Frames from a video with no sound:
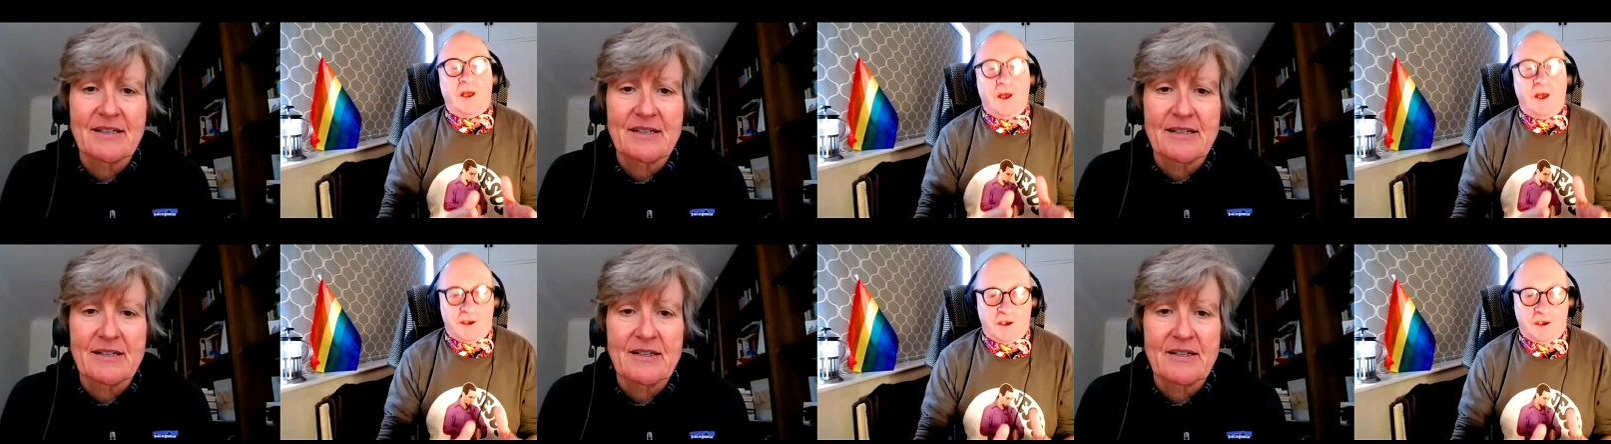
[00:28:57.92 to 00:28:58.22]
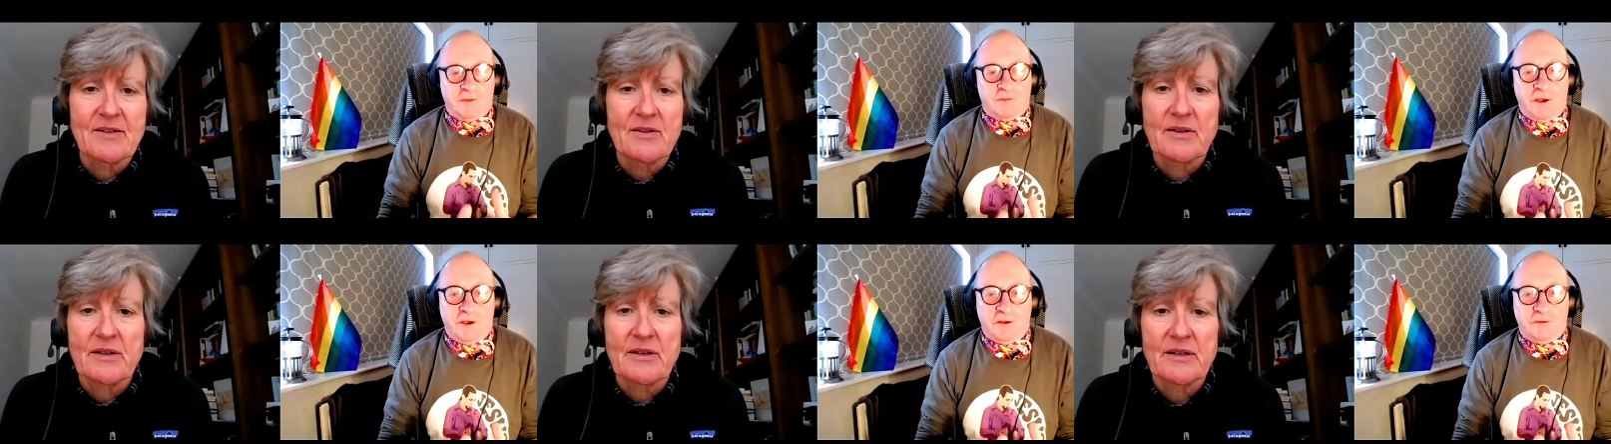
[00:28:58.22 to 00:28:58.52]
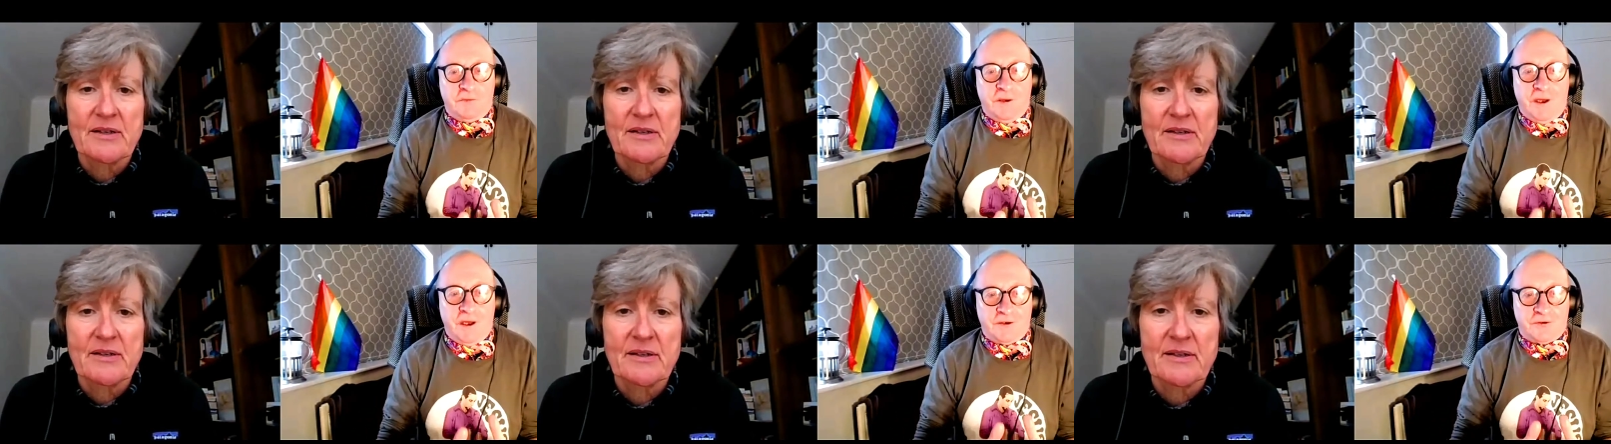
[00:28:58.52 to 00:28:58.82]
Speaker 1: like
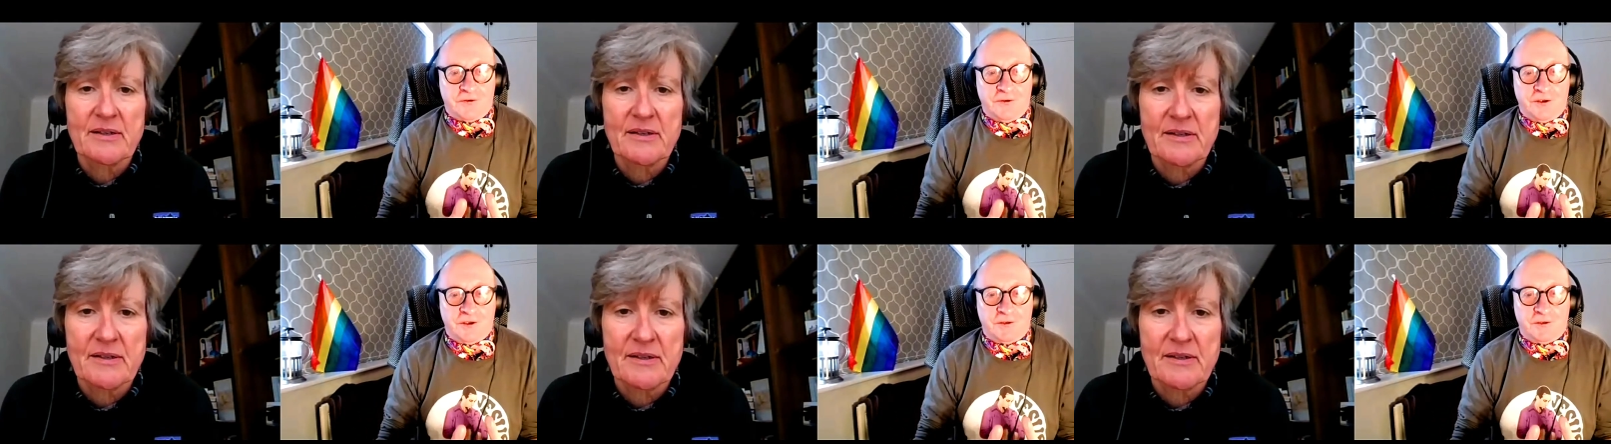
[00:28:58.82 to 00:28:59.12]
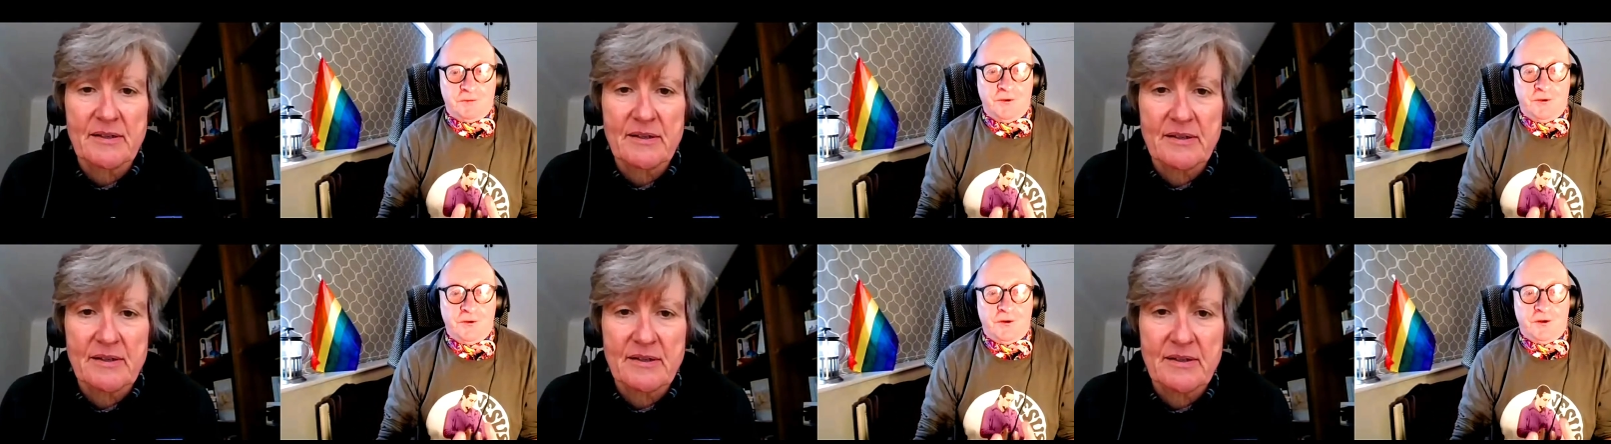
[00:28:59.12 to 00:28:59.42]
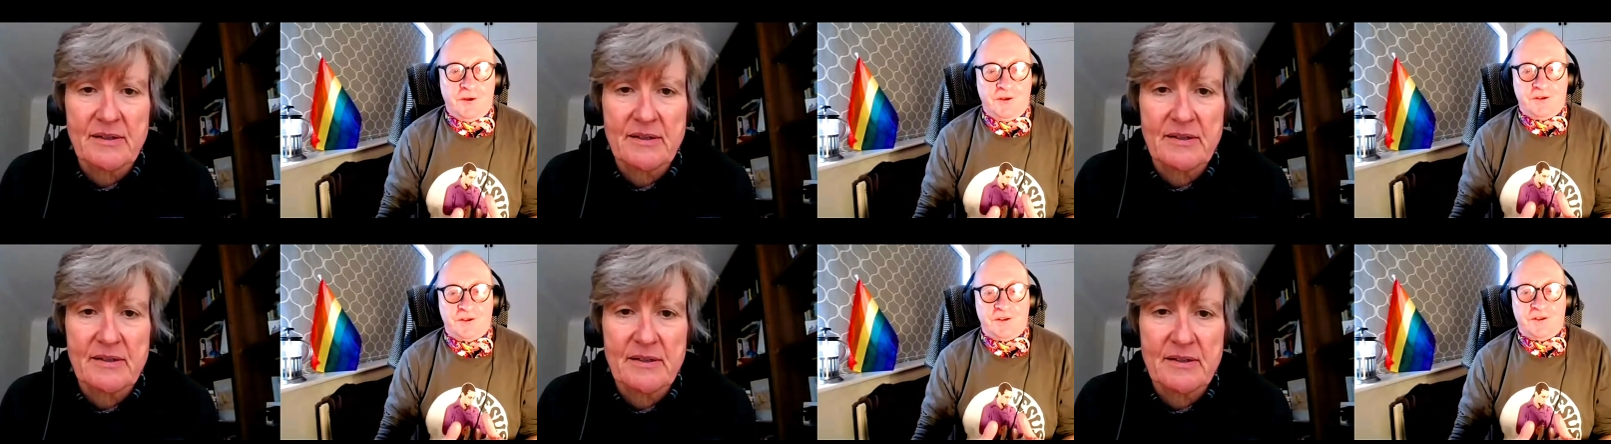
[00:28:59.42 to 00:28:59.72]
about Patrick's book
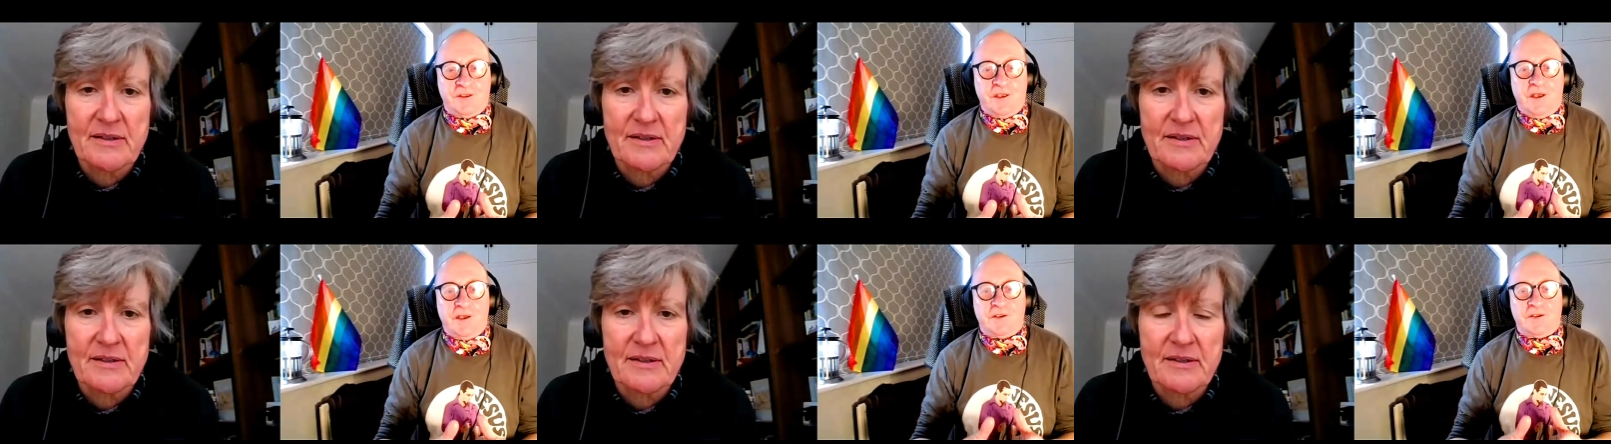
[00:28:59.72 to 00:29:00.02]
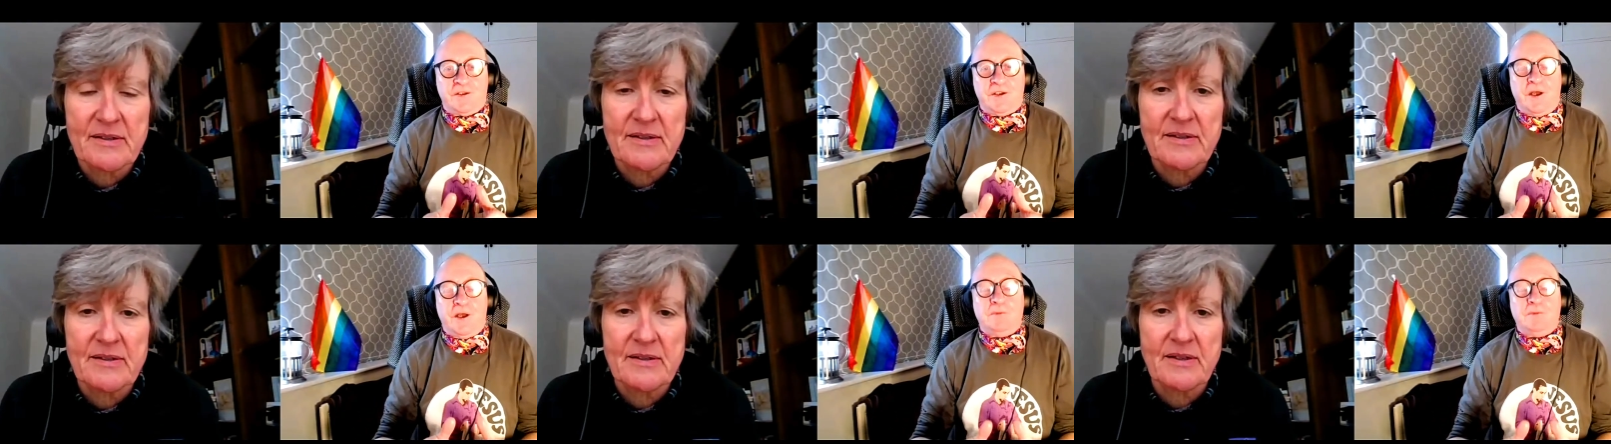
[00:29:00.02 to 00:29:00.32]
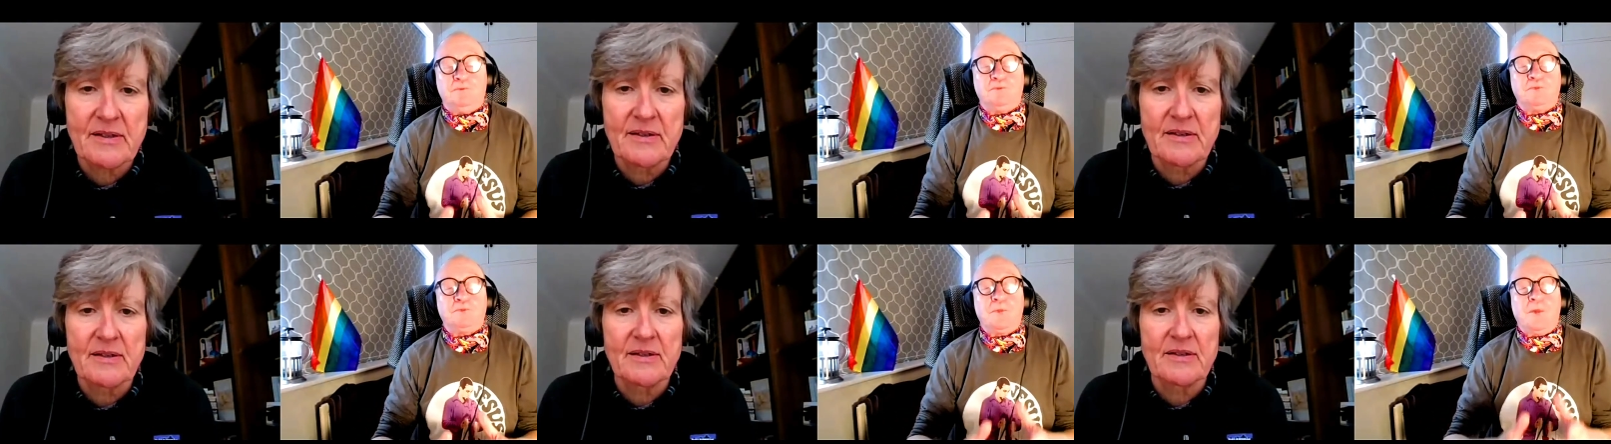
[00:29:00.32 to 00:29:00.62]
is is that
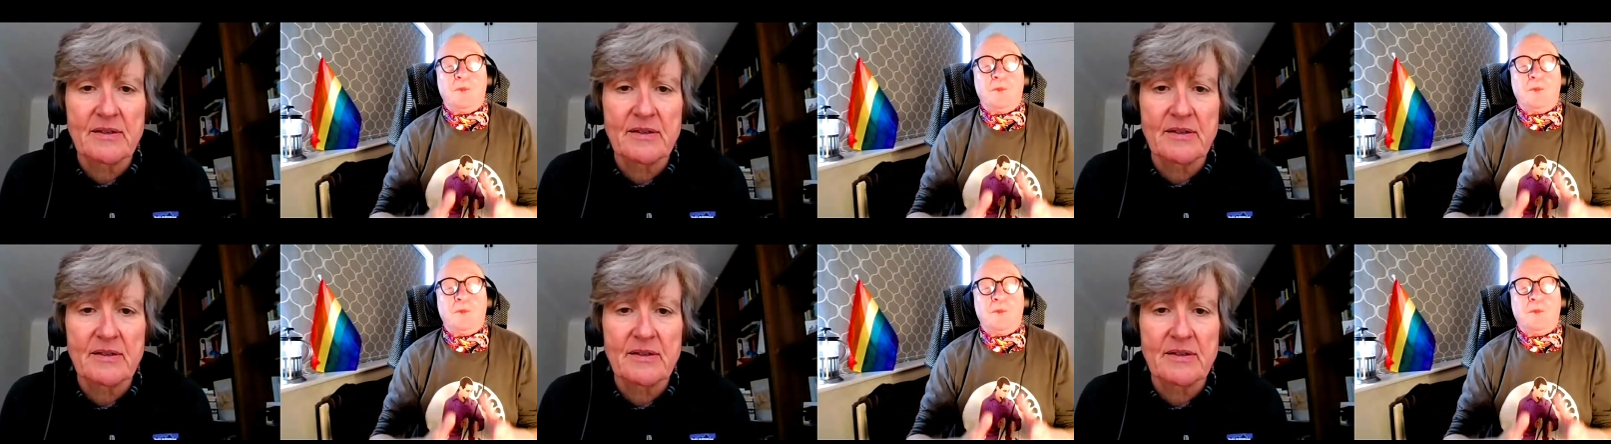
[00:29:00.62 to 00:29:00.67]
um,